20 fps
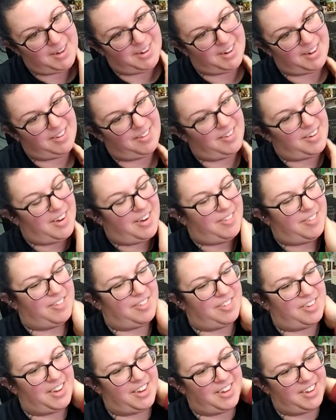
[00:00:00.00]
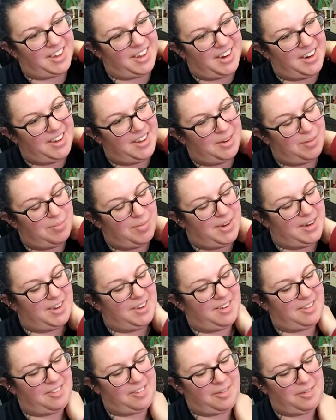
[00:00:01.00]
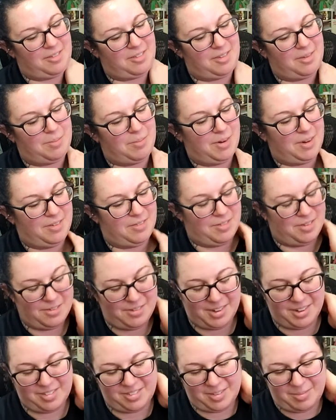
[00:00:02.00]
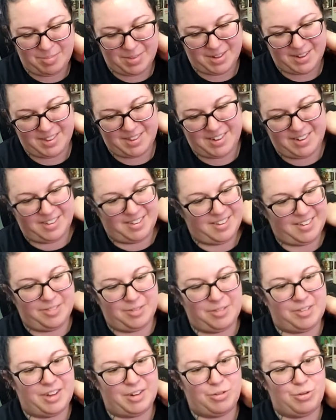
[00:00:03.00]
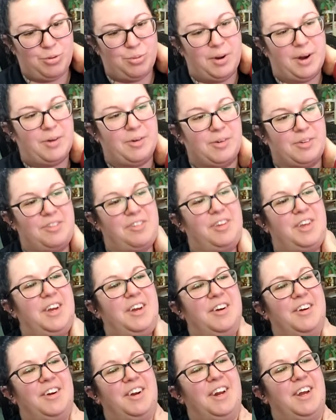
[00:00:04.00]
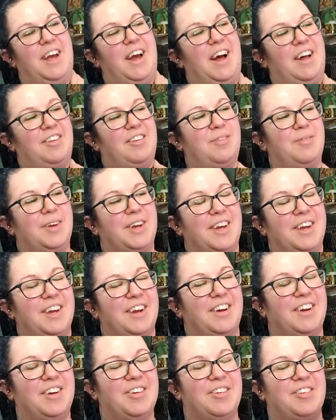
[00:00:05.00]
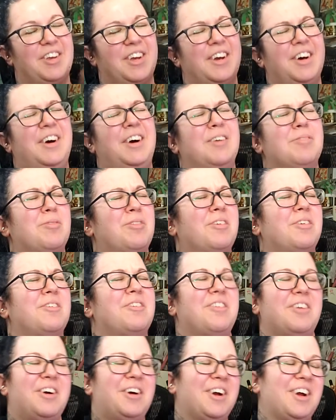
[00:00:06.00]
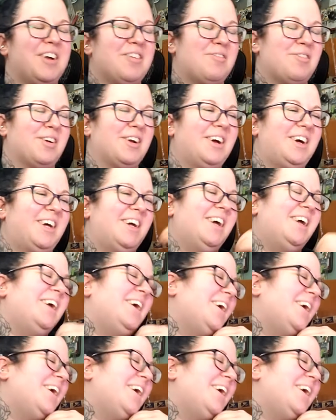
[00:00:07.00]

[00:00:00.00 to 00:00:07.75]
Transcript: and I was like, I'll get it in a minute, because I was in the middle of doing something, and then it was like 2 hours later, and he asked me again, and I was like, oh, I'm so sorry, I forgot.